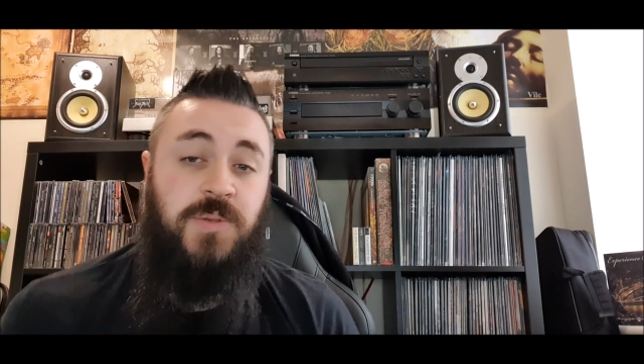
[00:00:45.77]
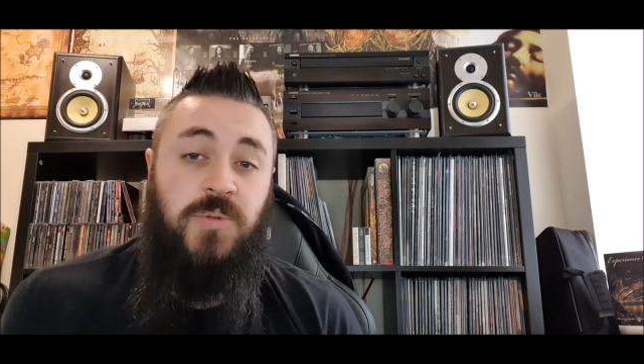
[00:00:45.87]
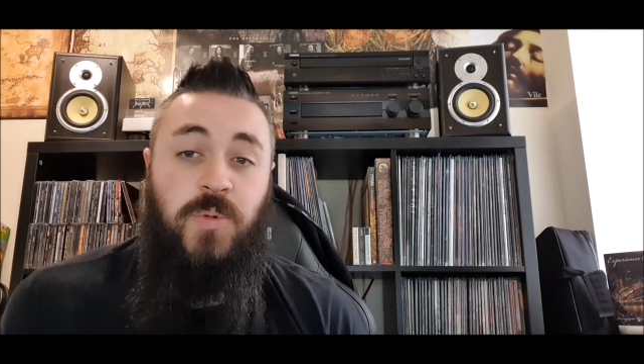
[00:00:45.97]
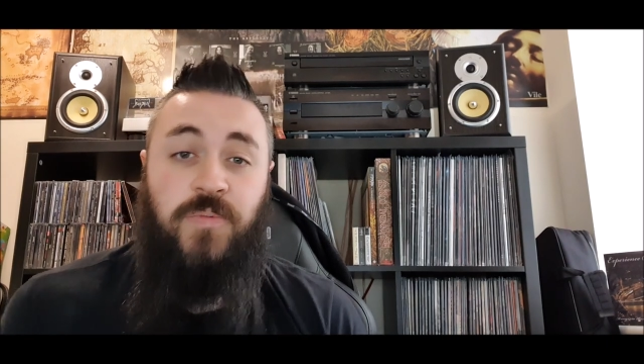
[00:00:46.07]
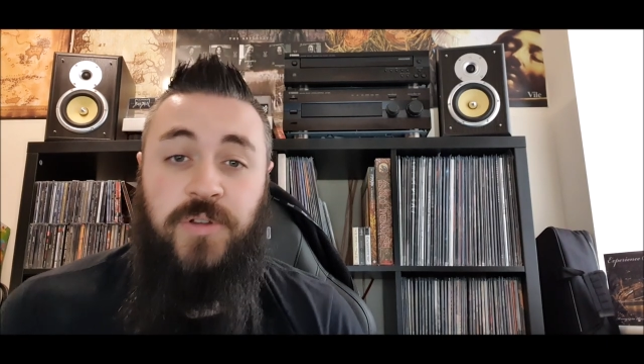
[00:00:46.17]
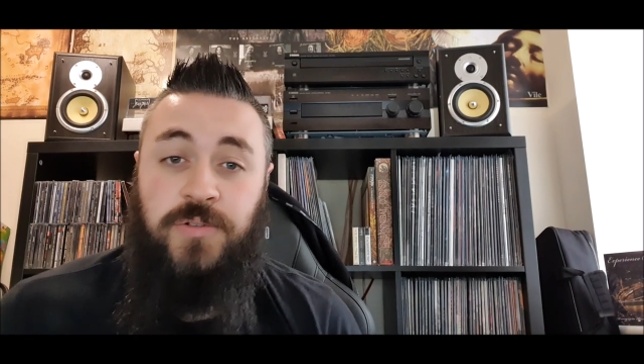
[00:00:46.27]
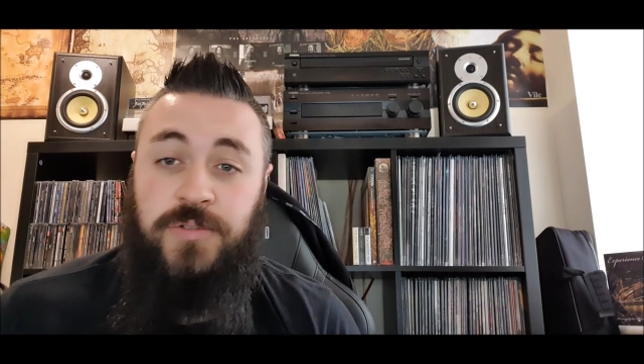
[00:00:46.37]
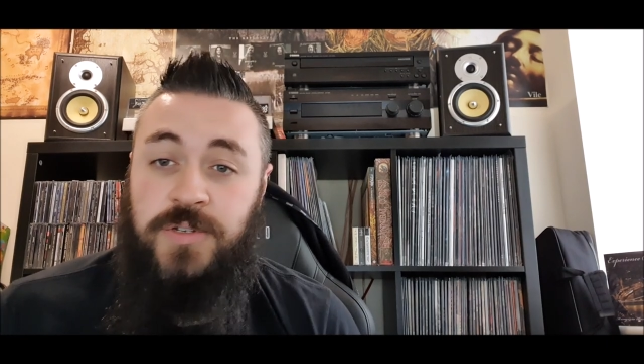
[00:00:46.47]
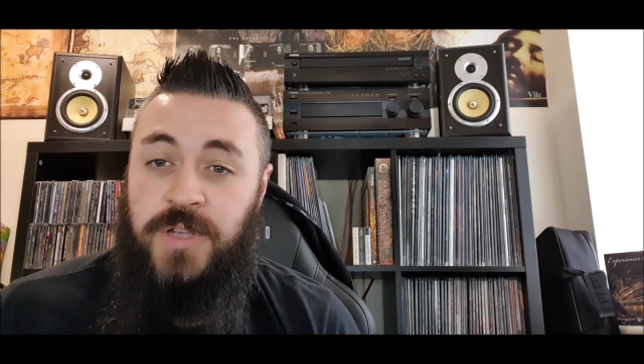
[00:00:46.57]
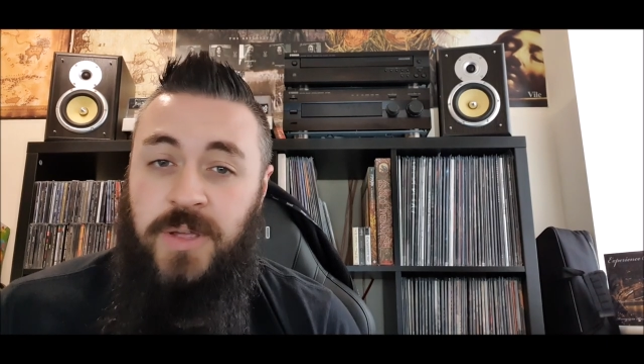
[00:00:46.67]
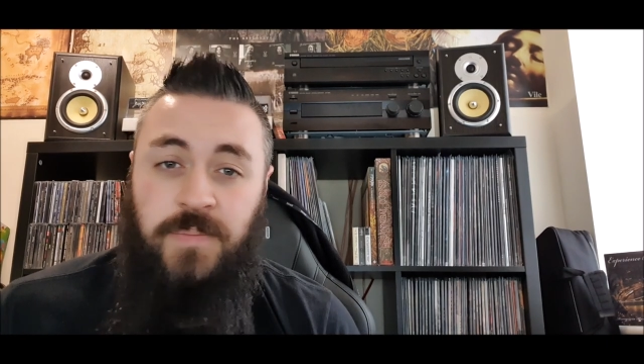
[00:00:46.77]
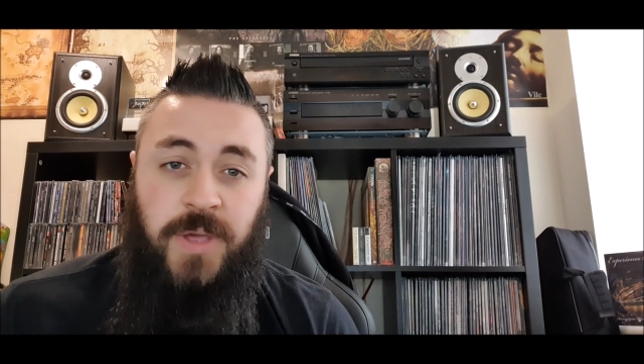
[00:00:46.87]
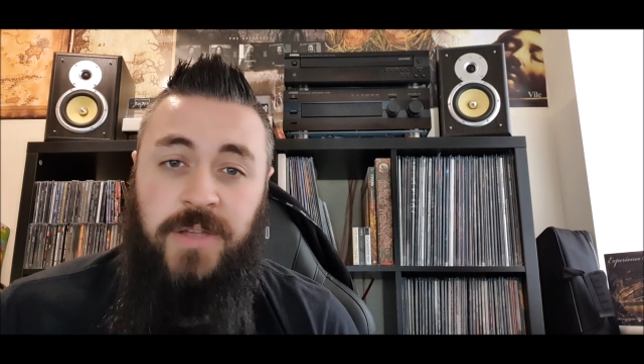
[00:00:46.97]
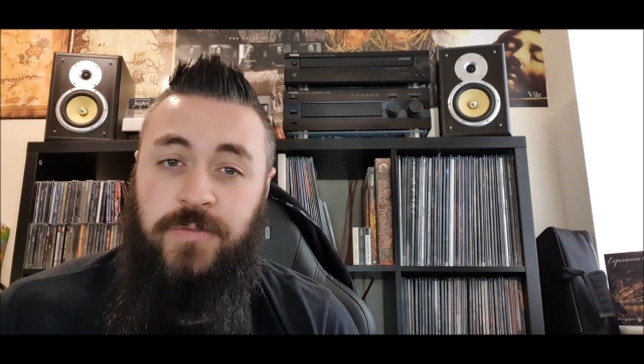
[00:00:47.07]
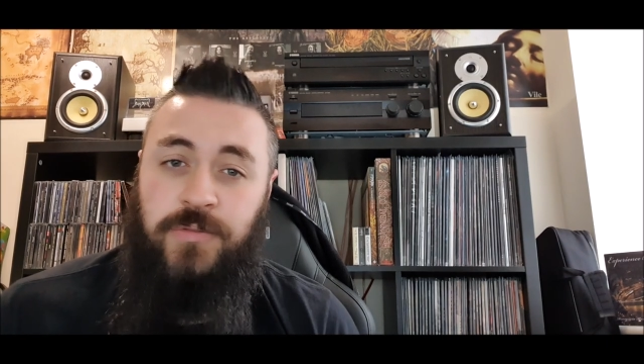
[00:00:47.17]
some of them are pre-orders that I
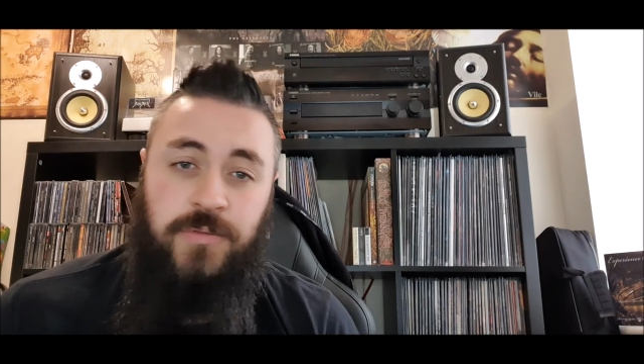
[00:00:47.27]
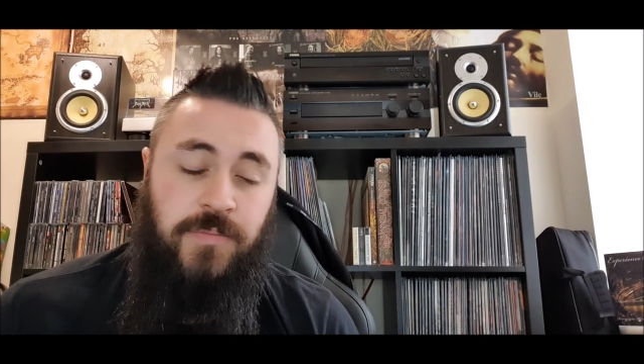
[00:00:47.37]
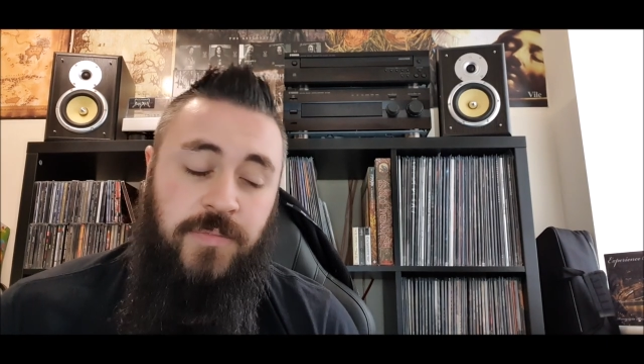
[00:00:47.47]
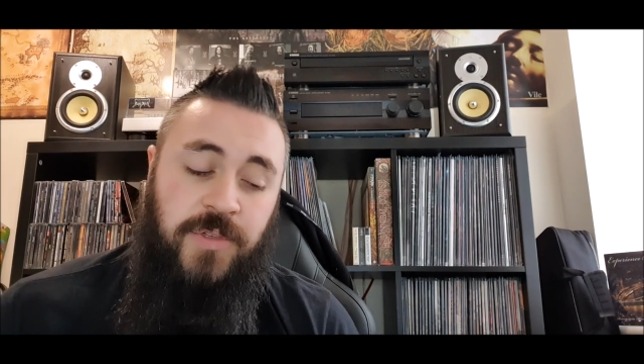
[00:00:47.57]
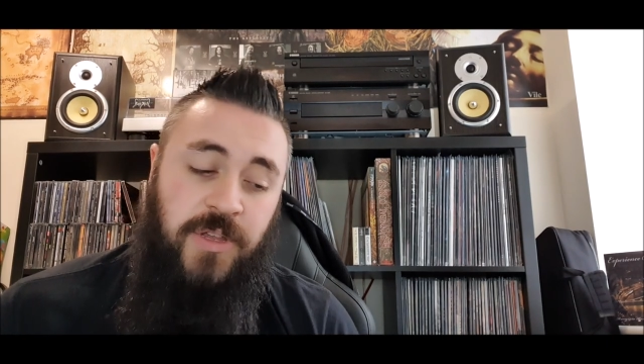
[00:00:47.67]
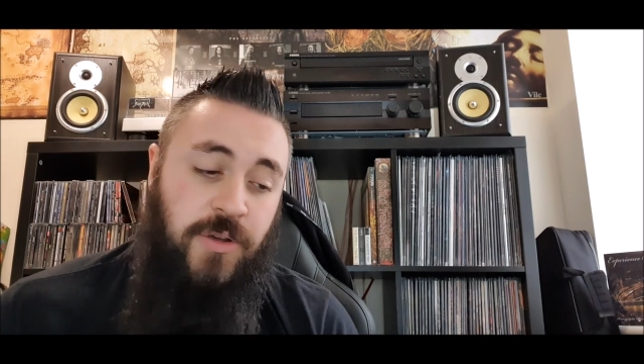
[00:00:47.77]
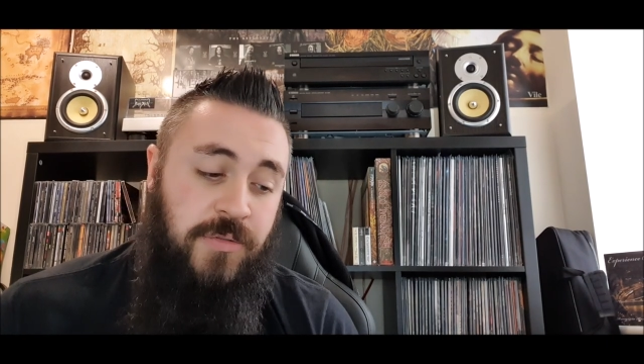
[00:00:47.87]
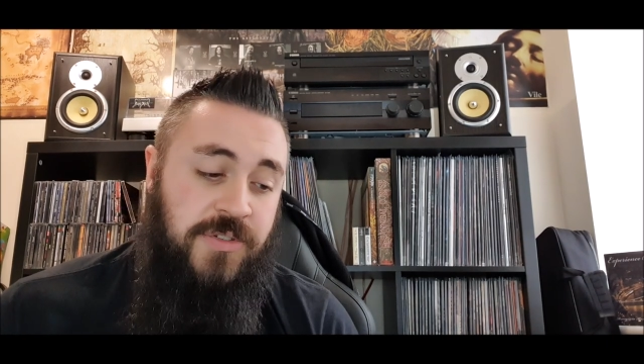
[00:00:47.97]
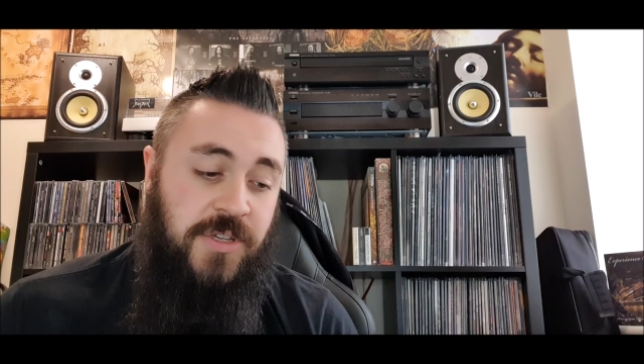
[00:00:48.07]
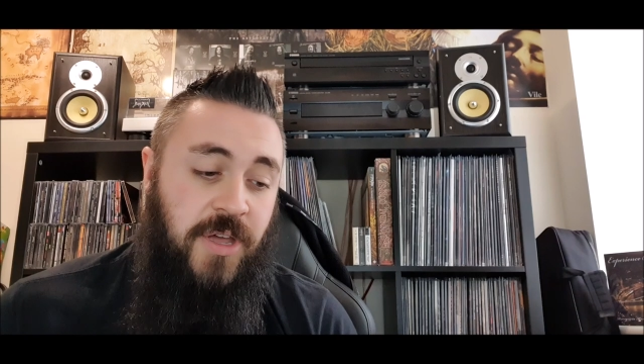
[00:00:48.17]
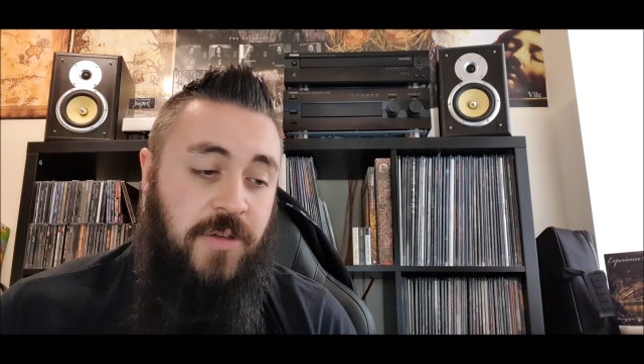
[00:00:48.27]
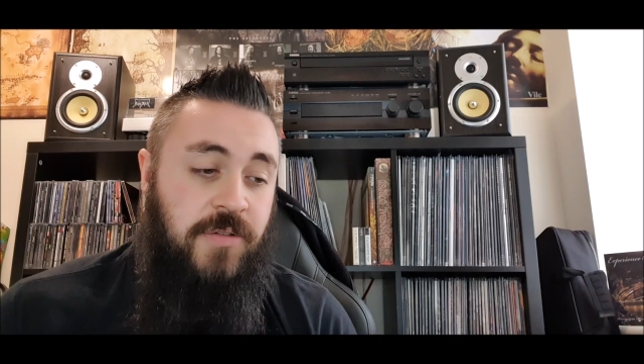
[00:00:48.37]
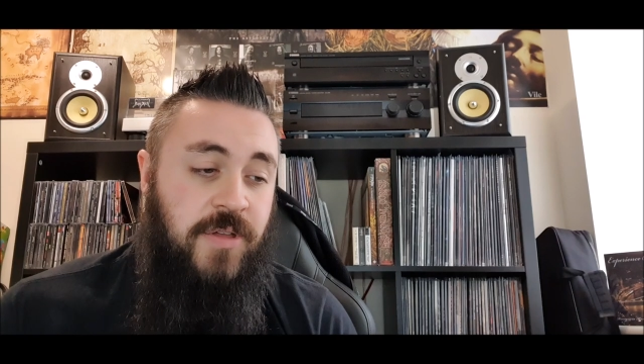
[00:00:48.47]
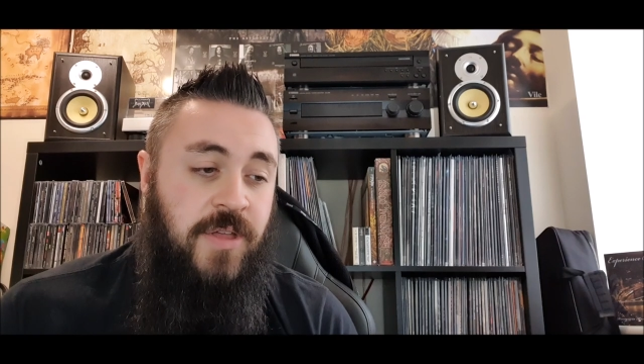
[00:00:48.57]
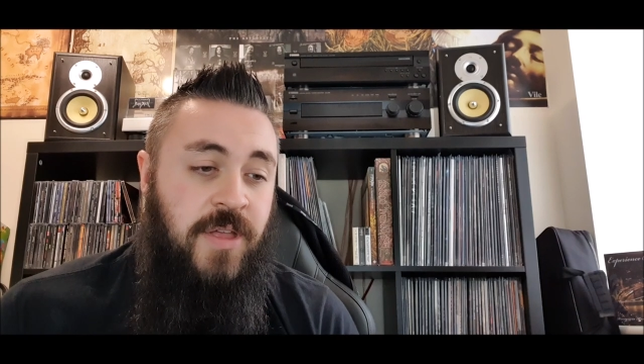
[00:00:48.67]
paid for yonks ago.
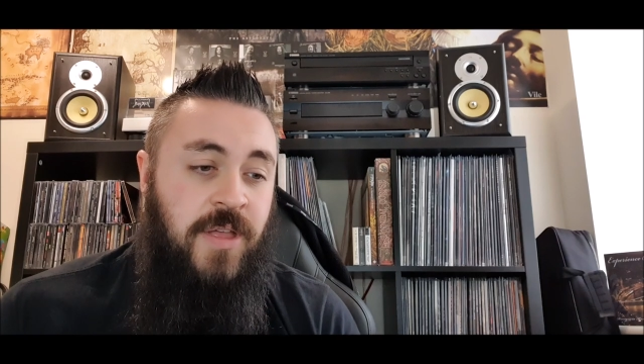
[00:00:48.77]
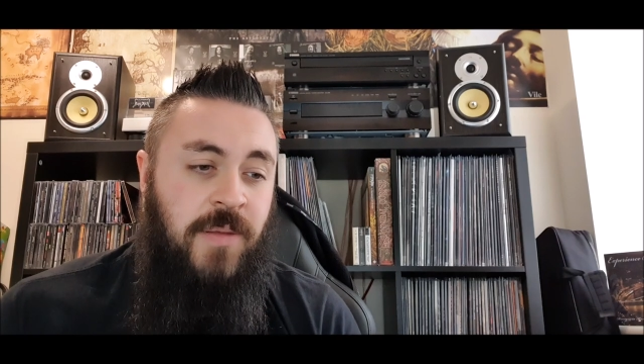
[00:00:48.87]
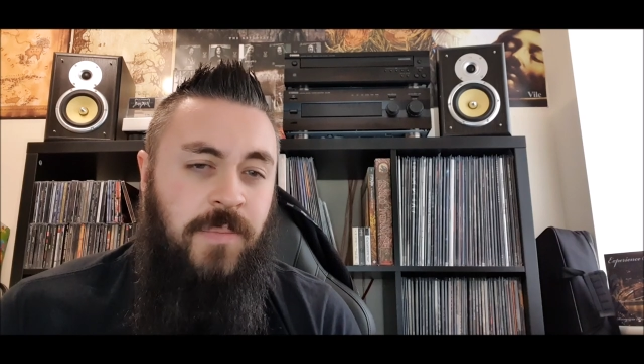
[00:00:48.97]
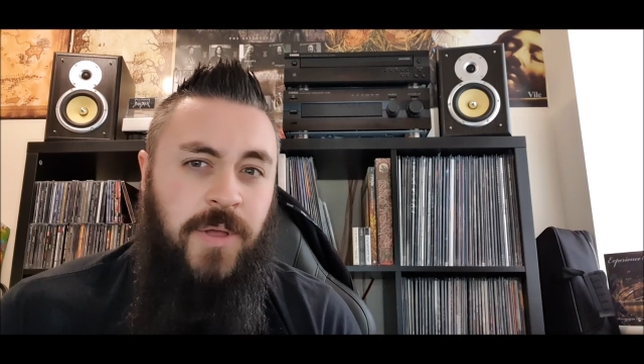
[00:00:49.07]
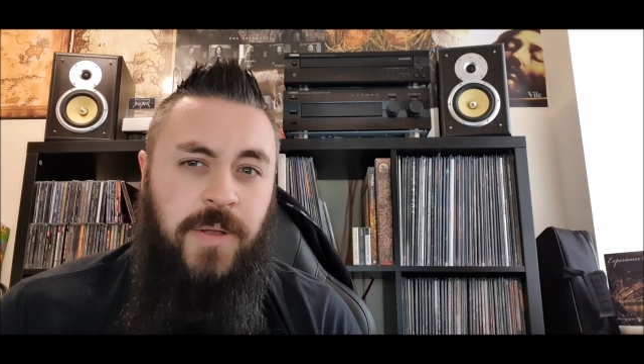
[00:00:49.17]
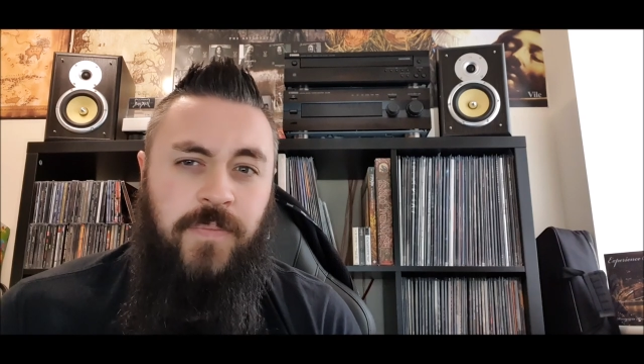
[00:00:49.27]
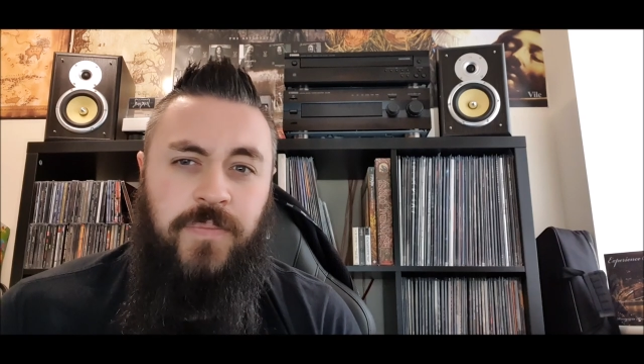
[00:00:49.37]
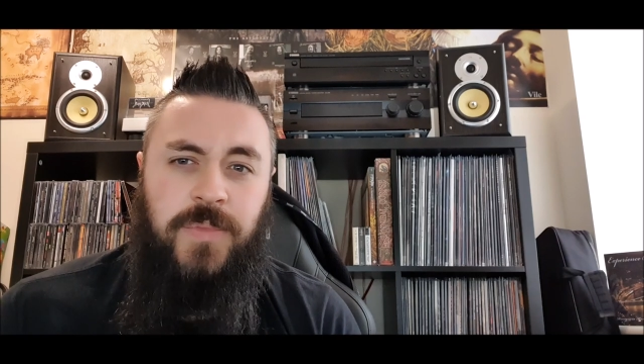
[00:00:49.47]
But